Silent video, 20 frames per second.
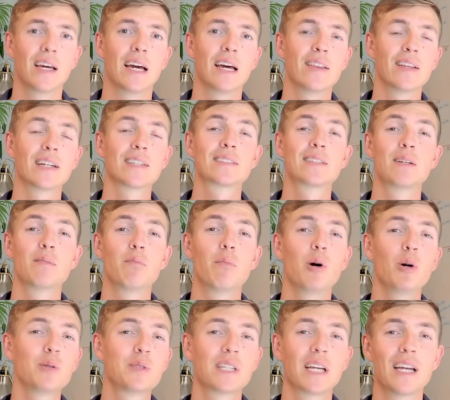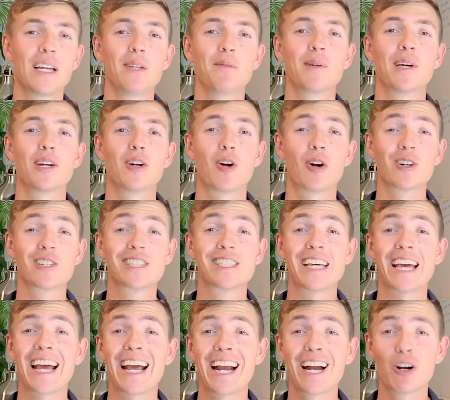and that's that most handymen are
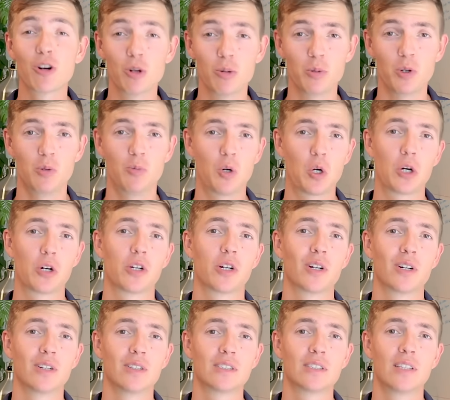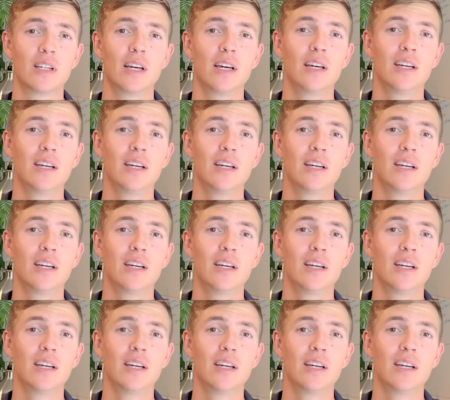terrible marketers.